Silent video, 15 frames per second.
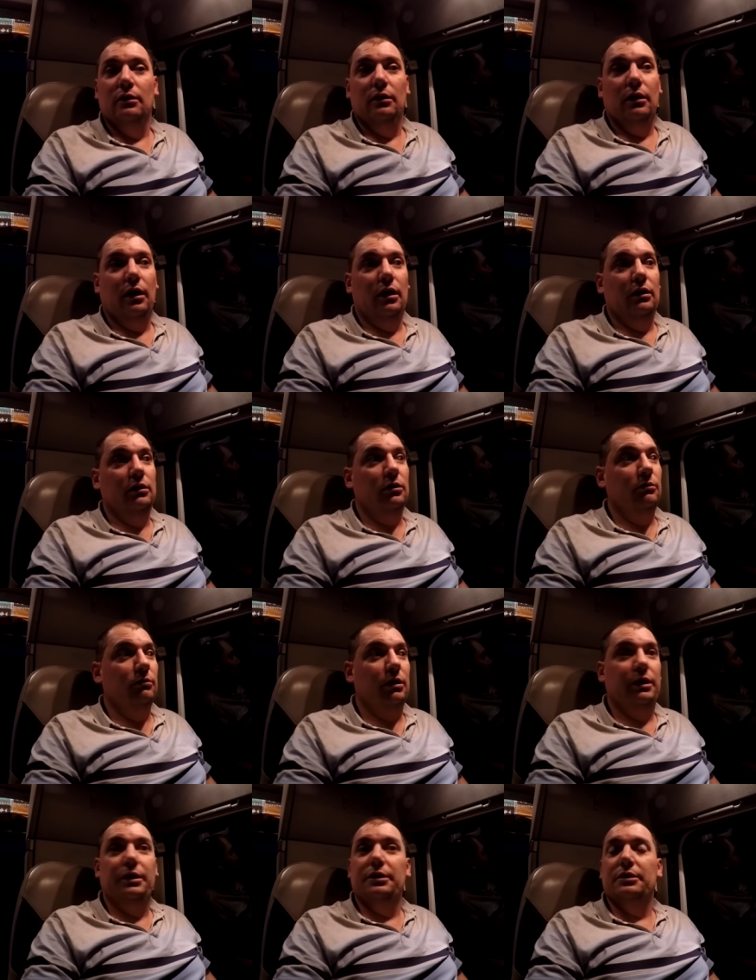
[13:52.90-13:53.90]
I don't know
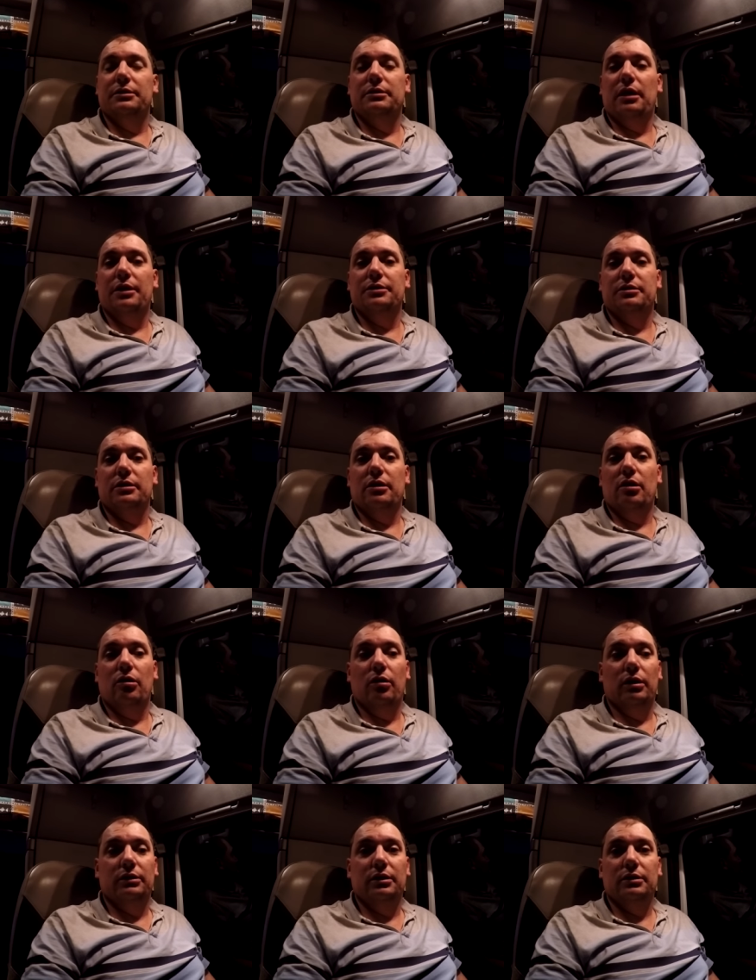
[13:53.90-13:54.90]
where he decides to
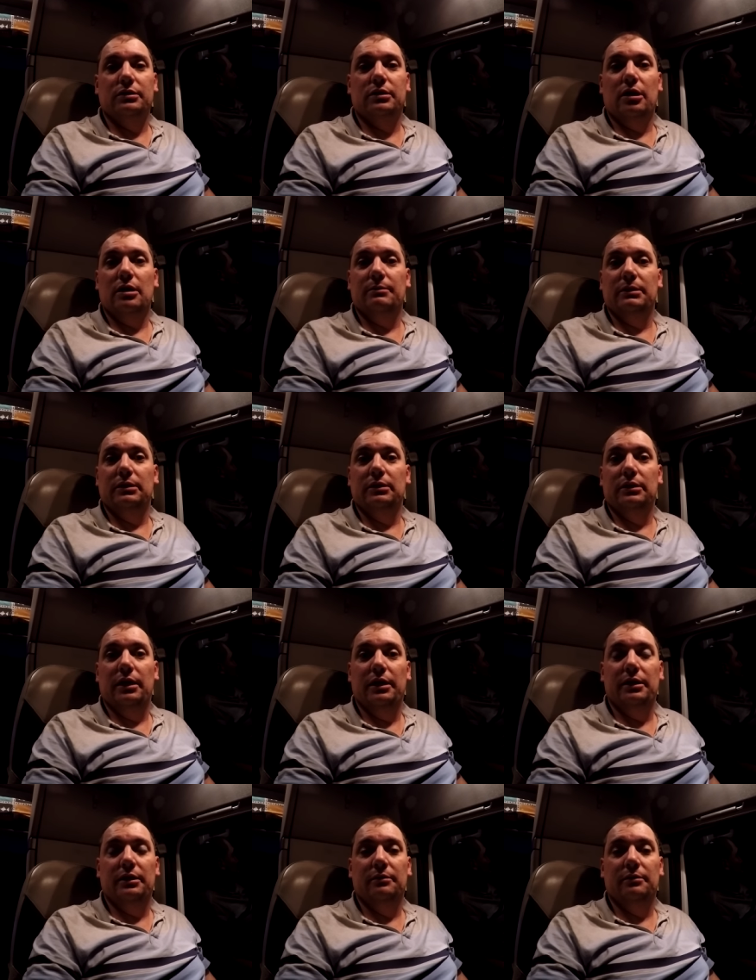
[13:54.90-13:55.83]
go at this time of the night.